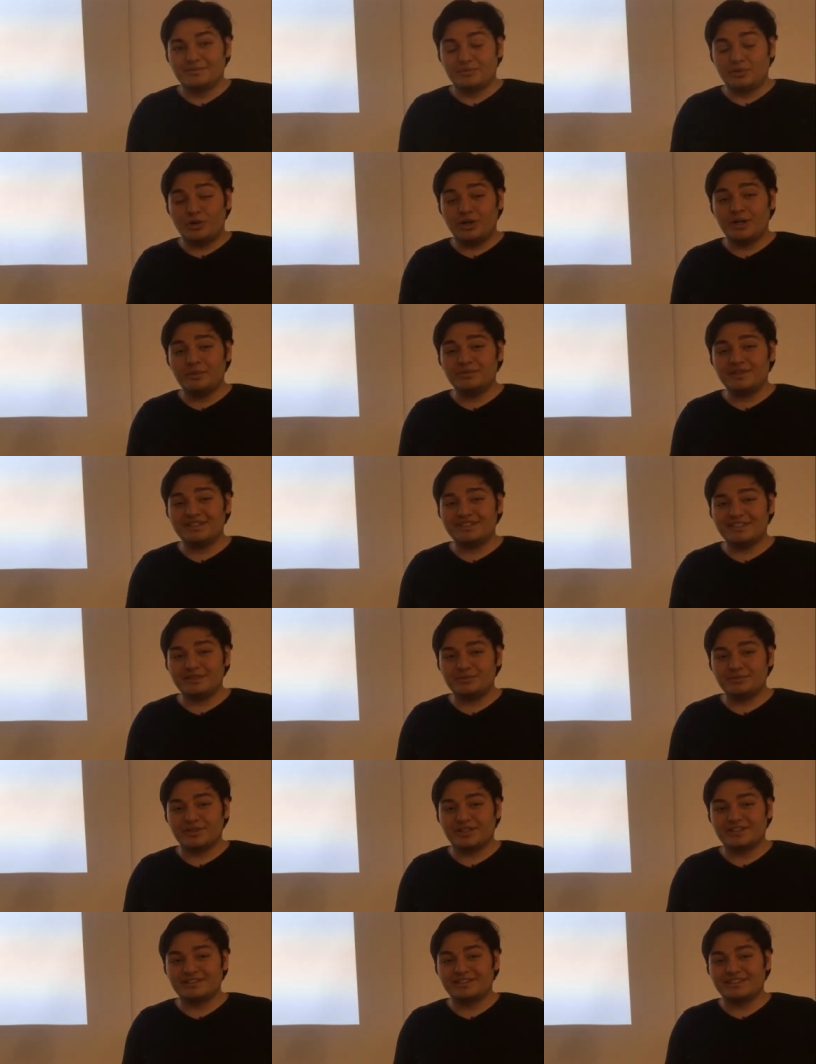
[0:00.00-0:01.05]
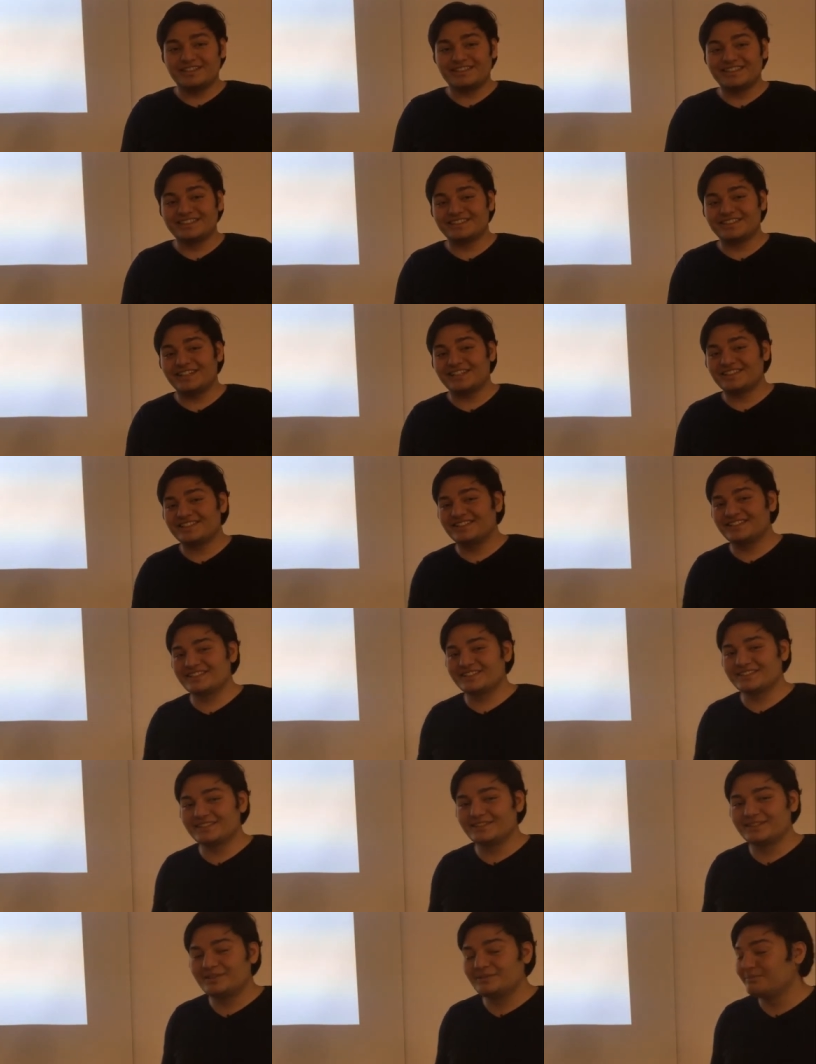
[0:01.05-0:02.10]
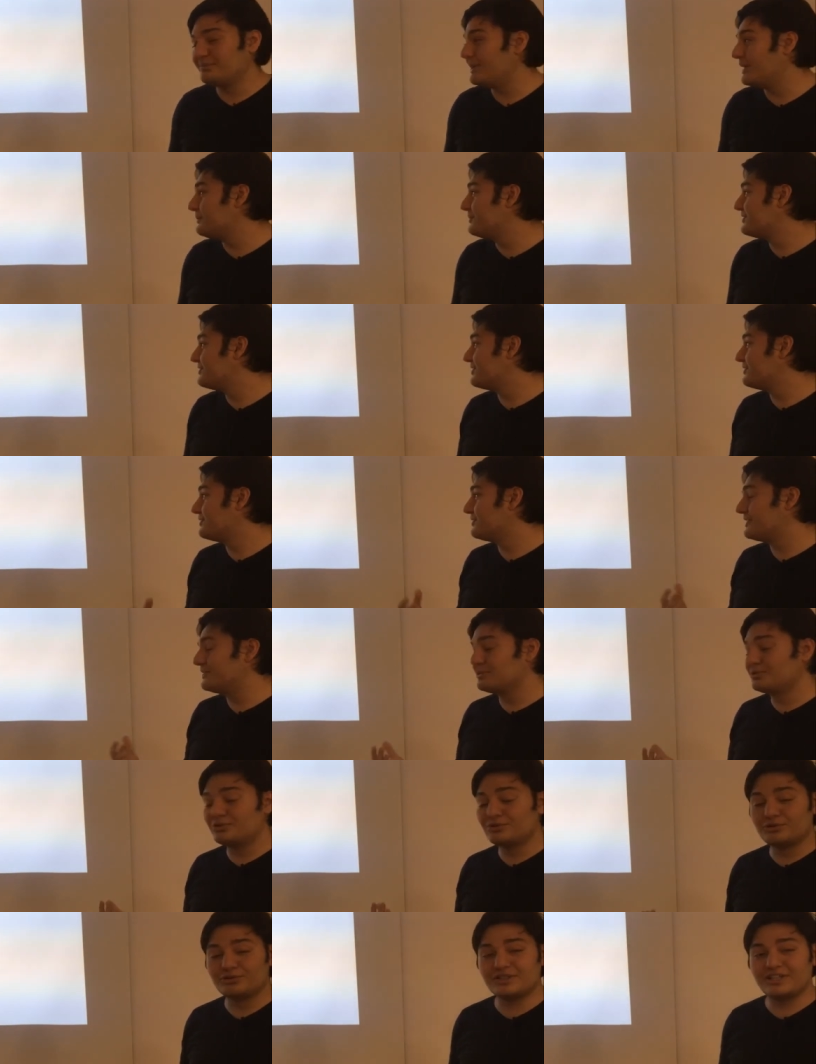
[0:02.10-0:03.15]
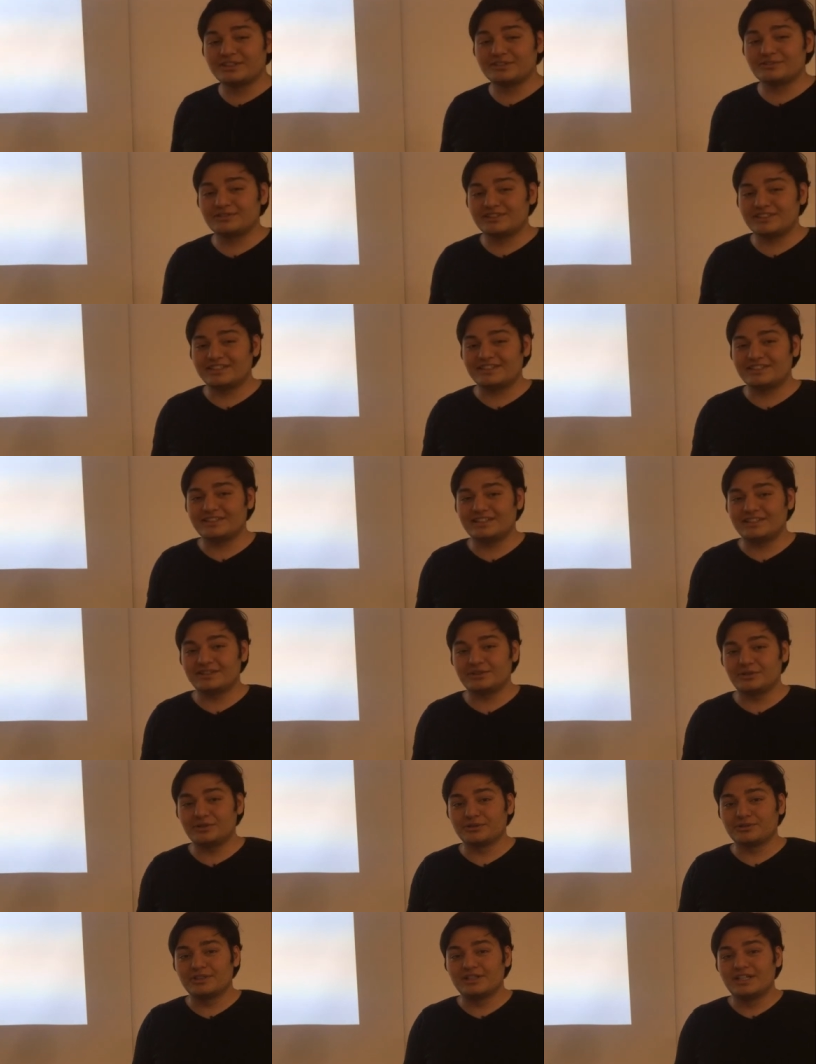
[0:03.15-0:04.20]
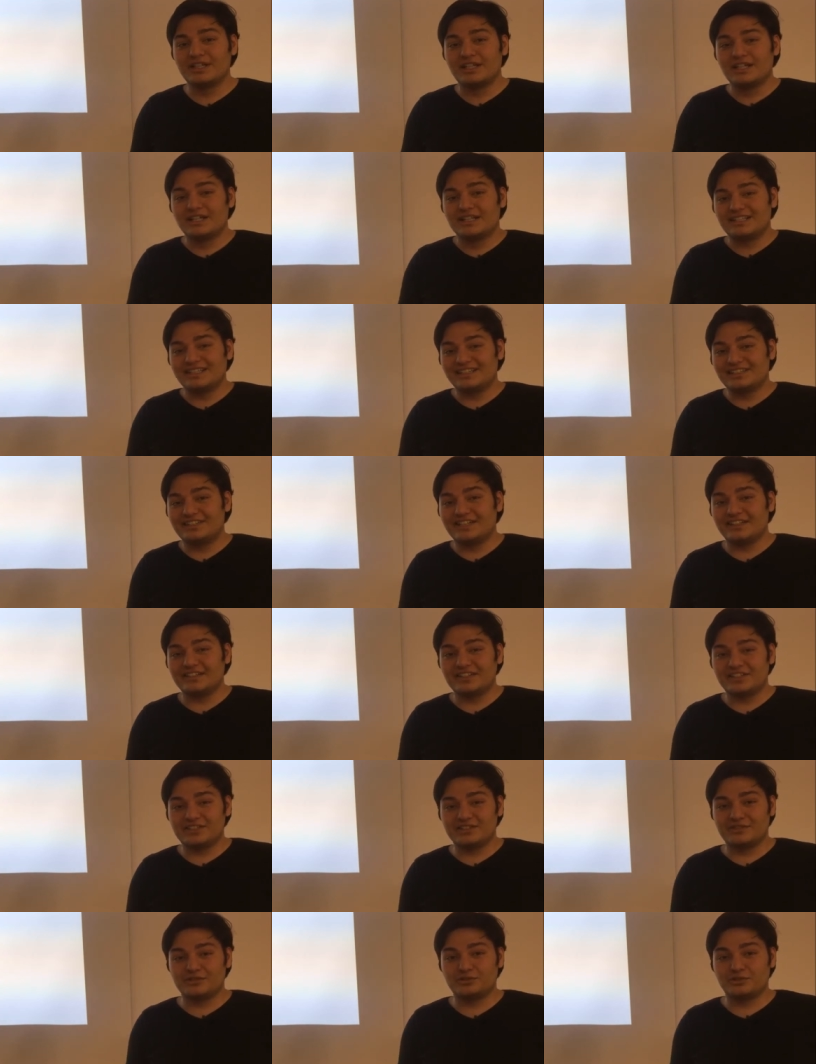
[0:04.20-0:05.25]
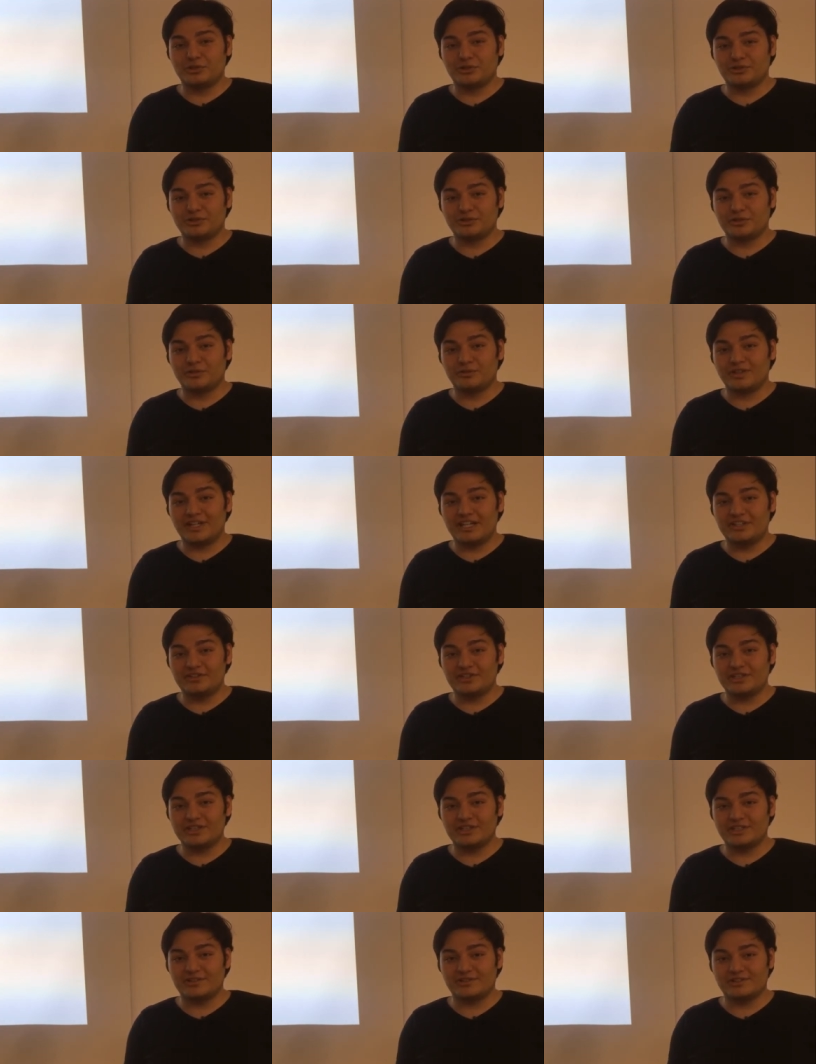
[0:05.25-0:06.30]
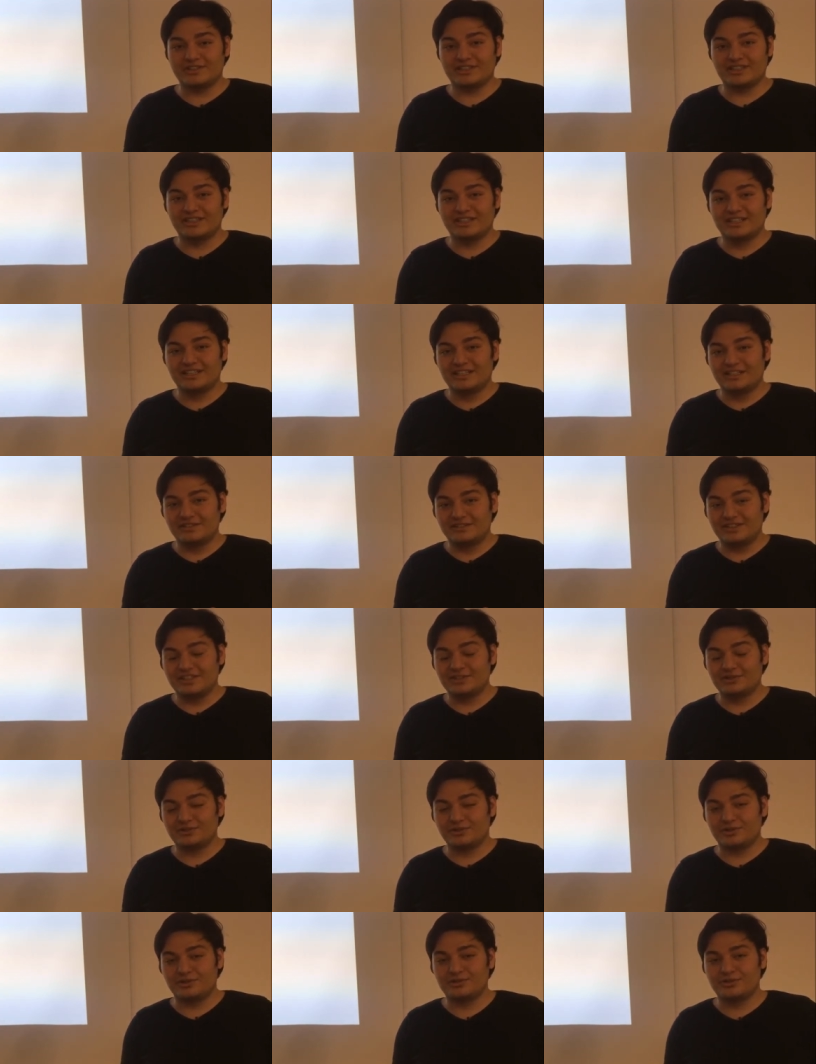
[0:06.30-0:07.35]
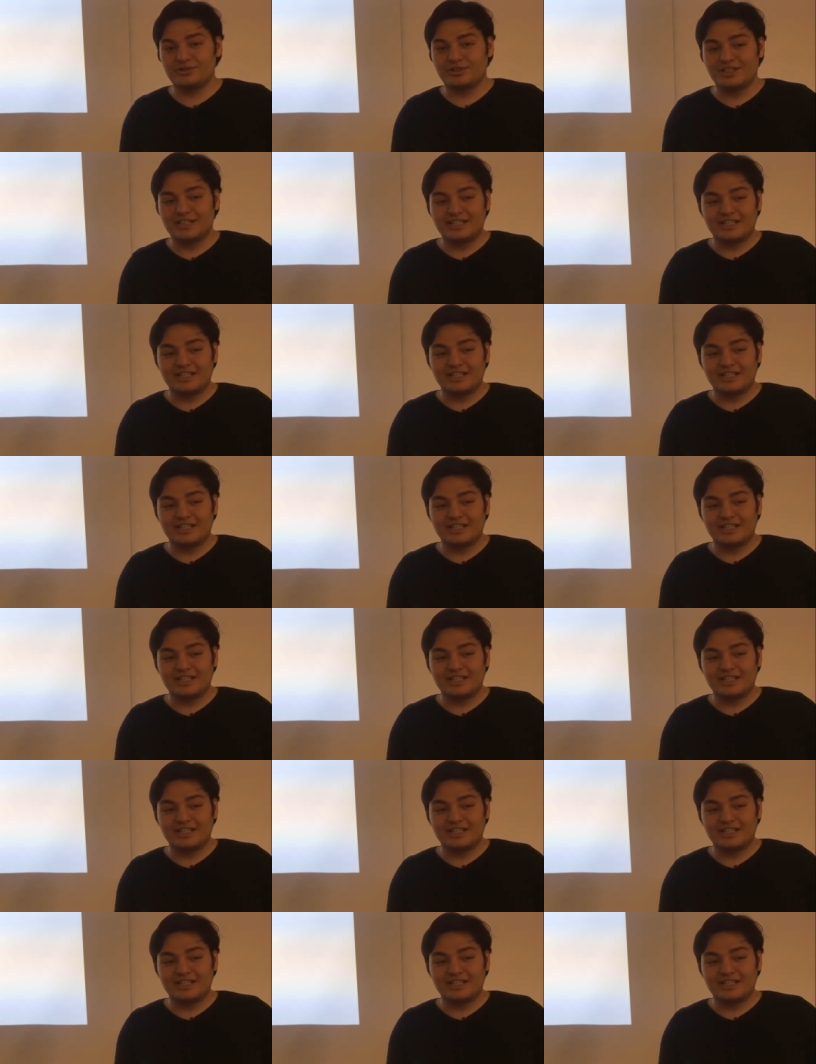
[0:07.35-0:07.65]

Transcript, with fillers: Mohammed Imran, in his article published in 2016 on International Journal of Engineering Research,